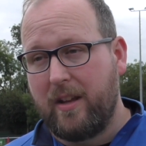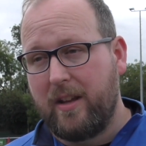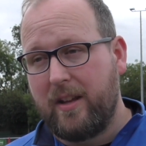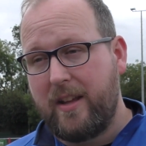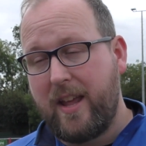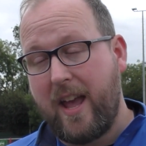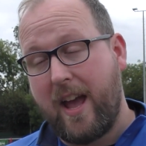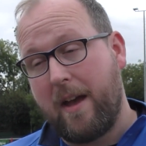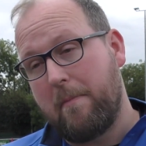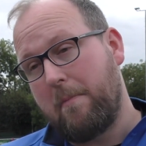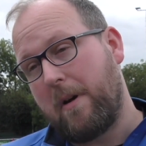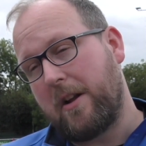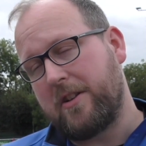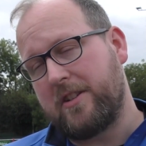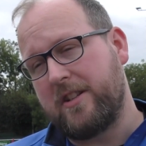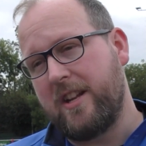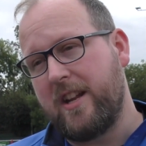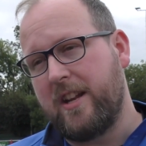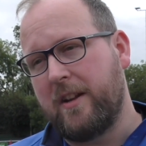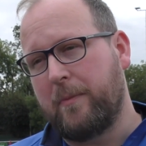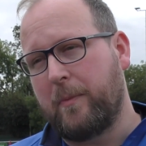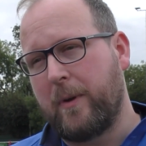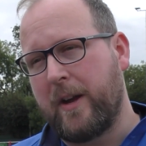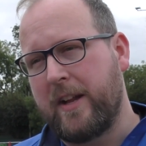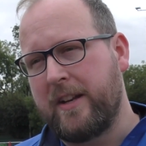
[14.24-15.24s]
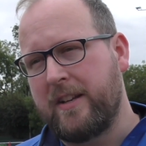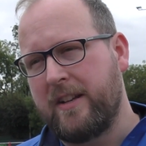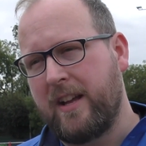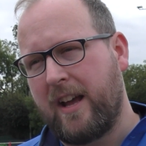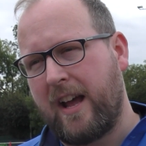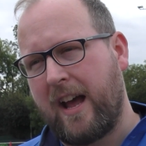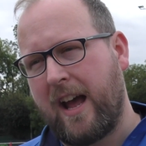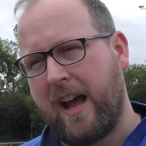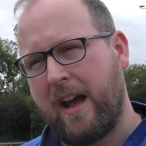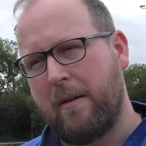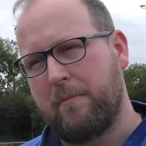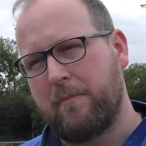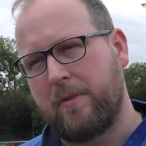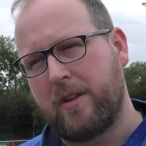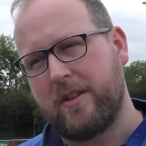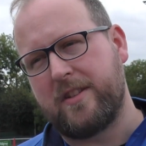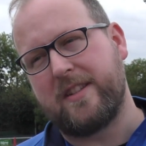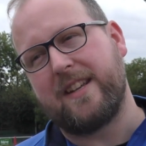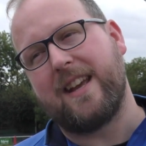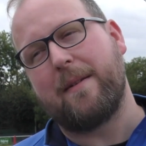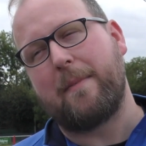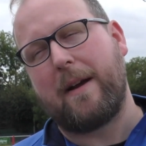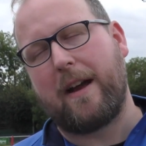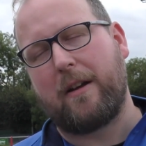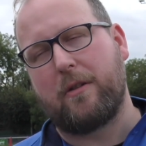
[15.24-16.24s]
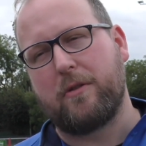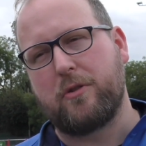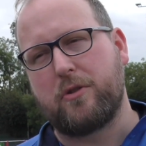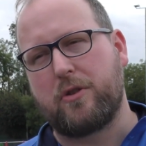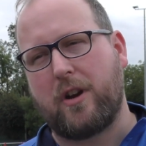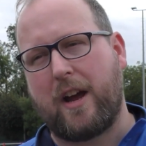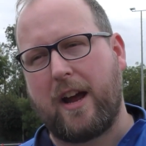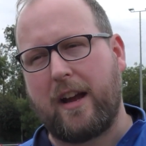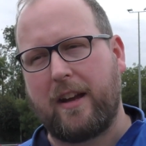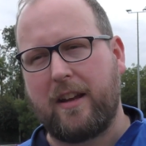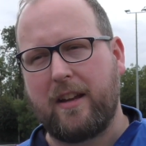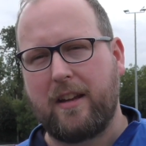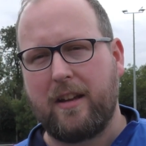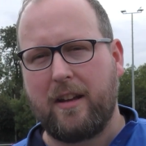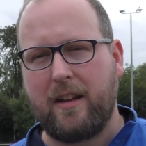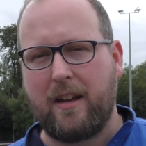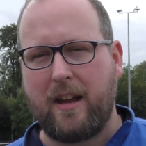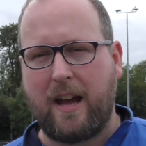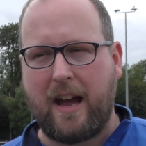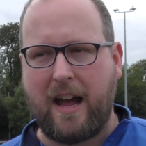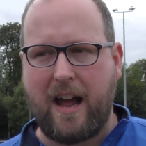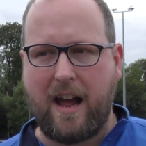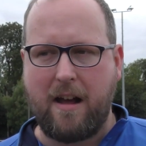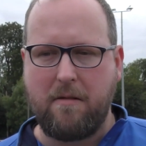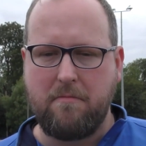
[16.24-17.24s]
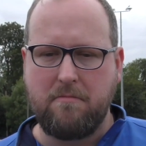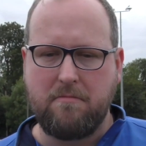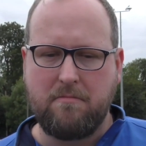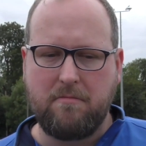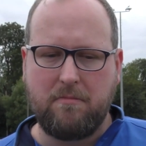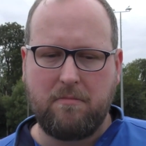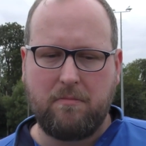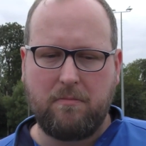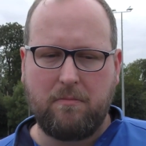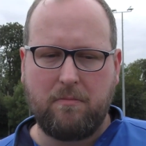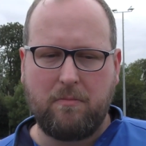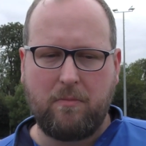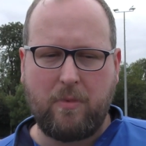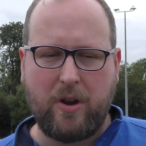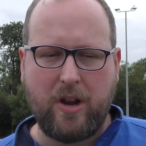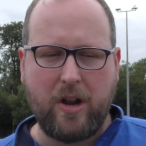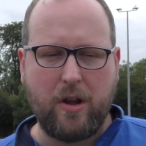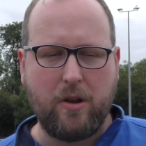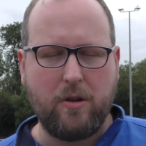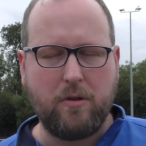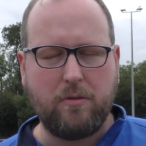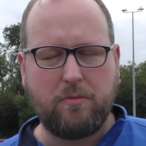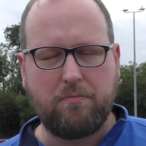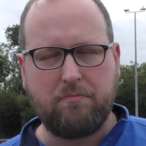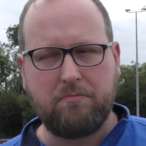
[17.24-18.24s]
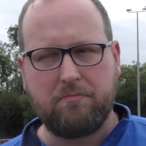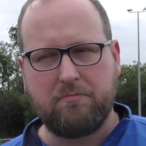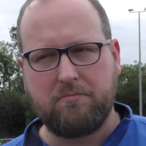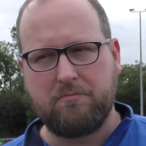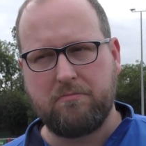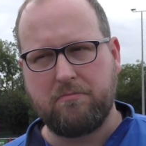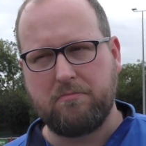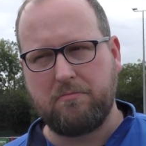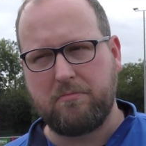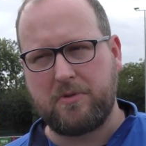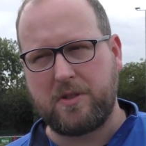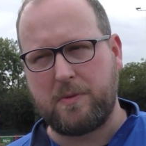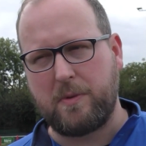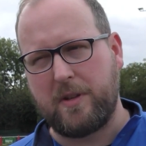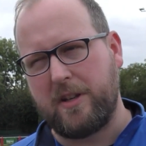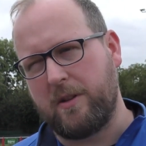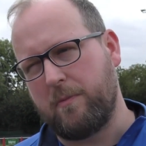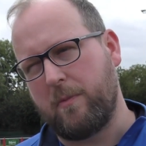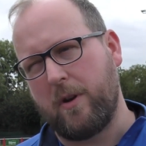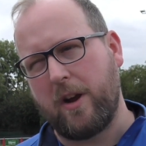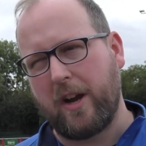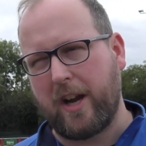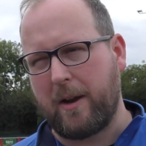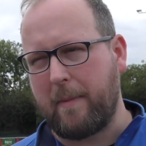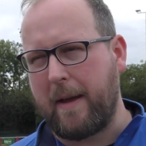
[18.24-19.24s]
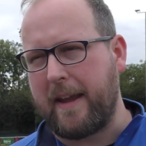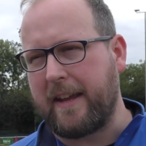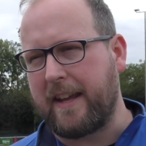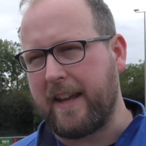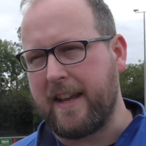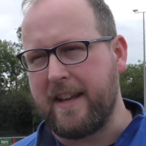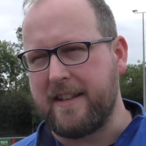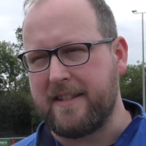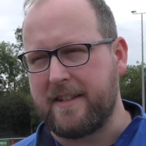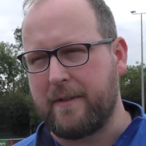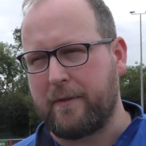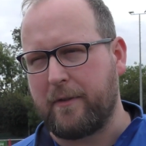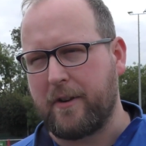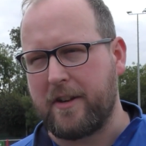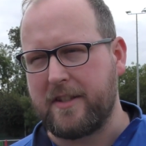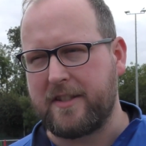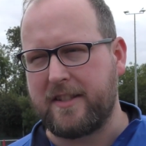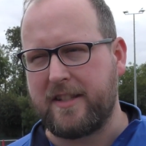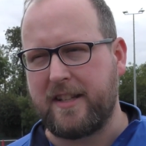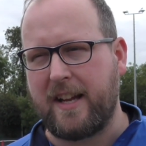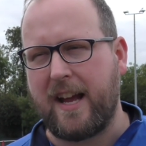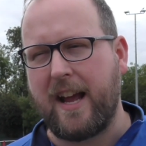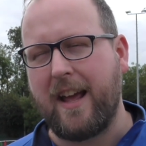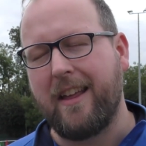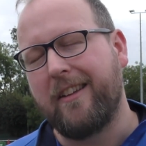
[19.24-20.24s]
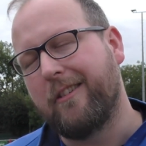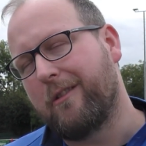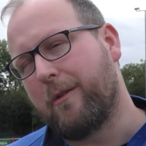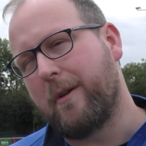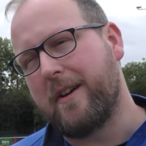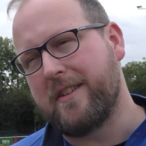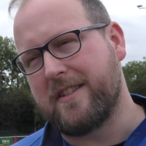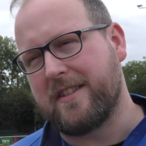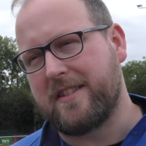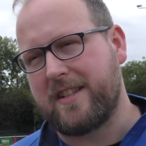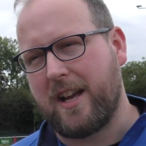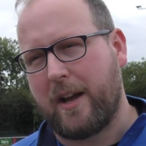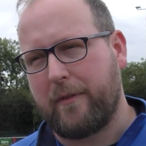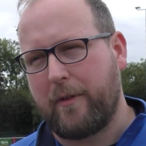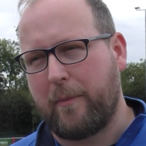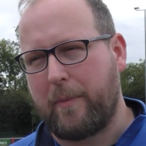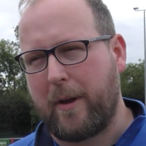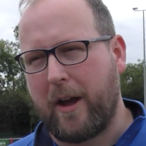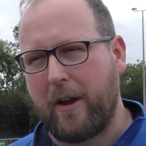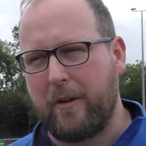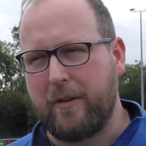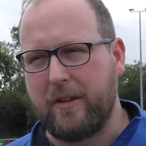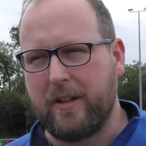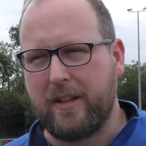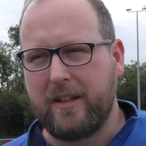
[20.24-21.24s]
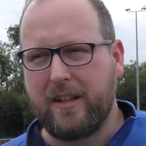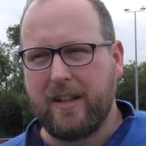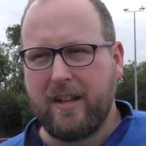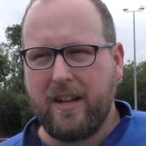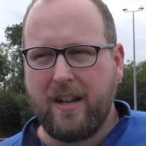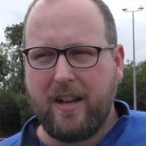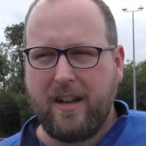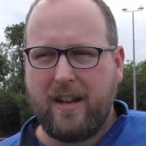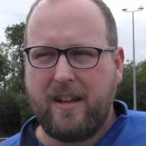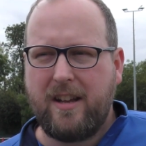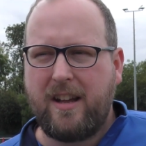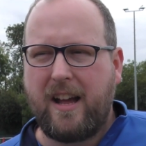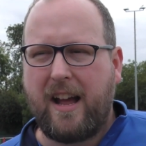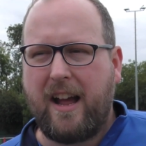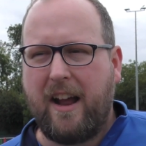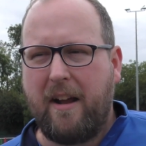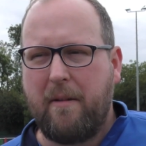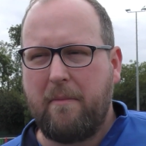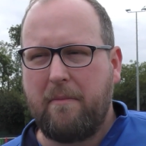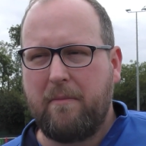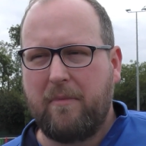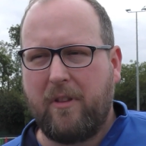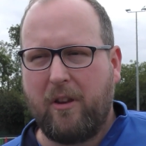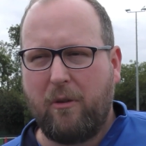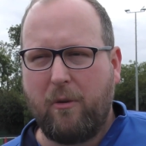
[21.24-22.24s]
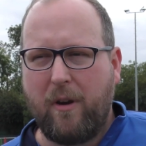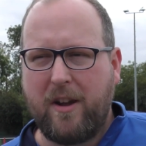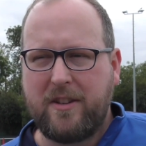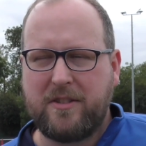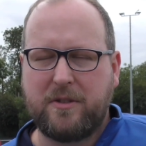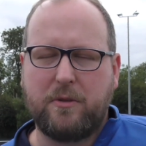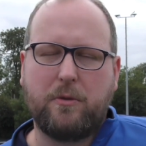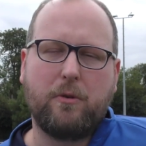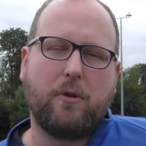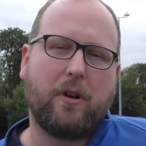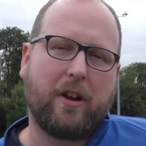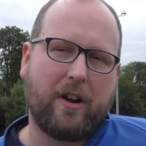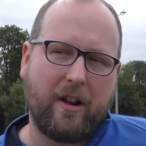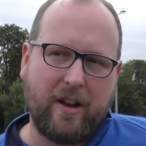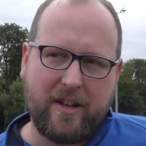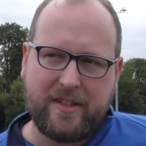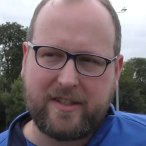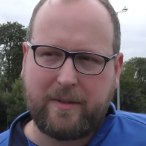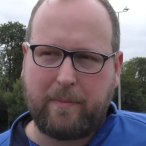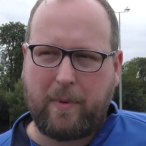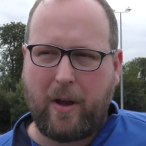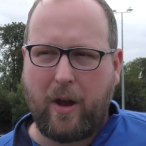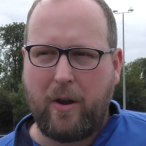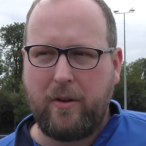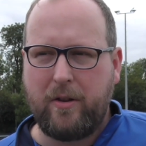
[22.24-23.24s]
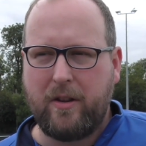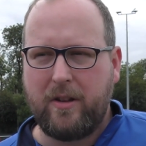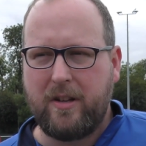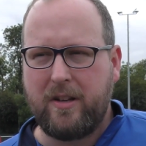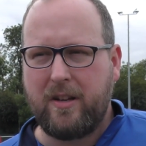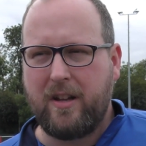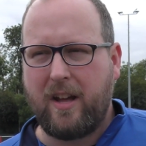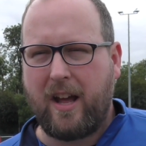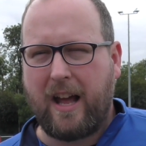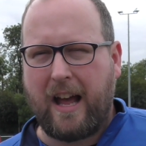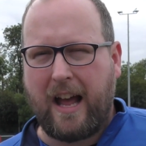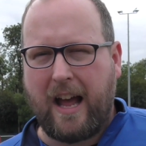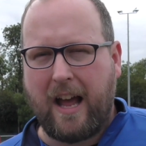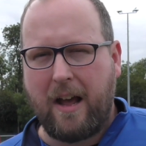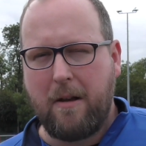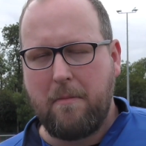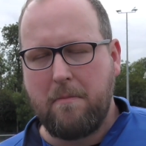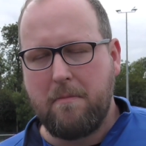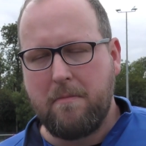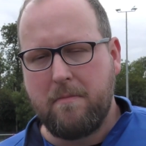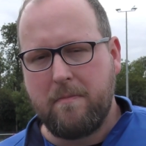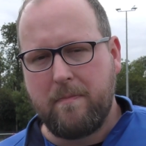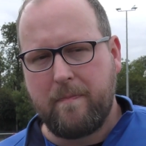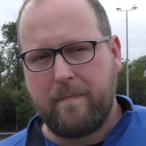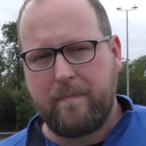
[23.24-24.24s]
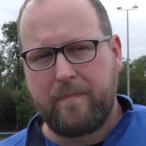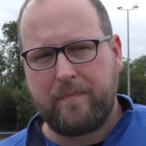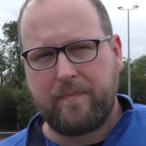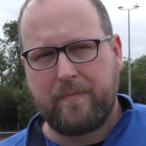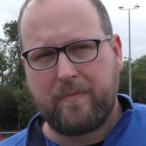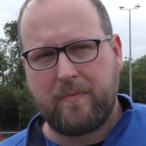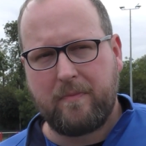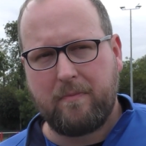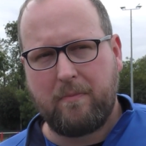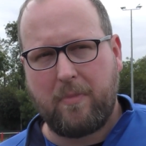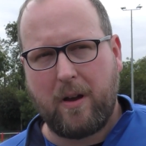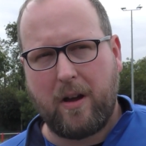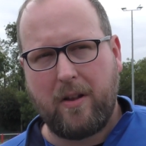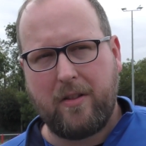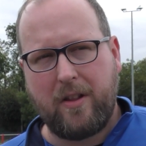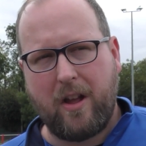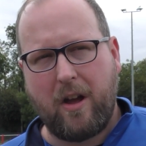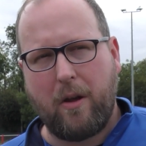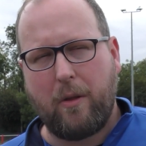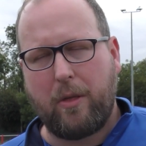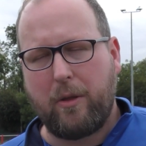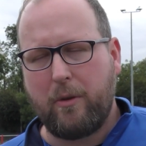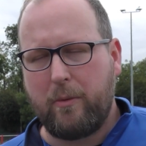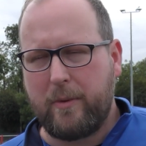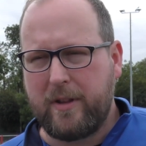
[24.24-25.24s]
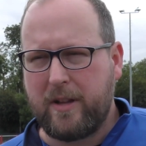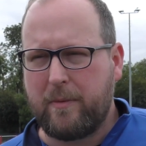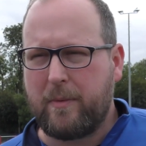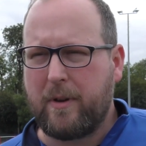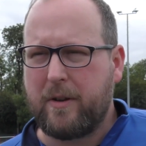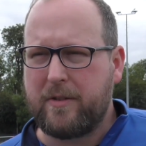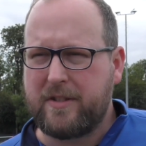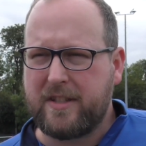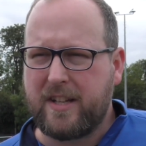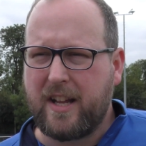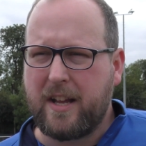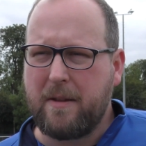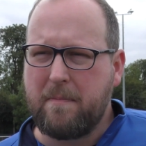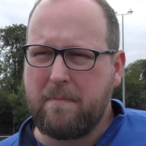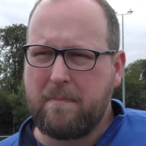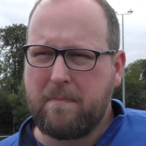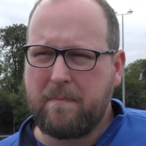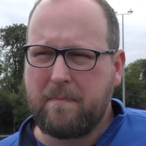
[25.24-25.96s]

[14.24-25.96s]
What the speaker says: Yeah, much needed win. Good to get back on track. We knew Swindon weren't going to make it easy for us today. They're always a tough opponent. They're always an organised opponent. But no, I thought we did well today.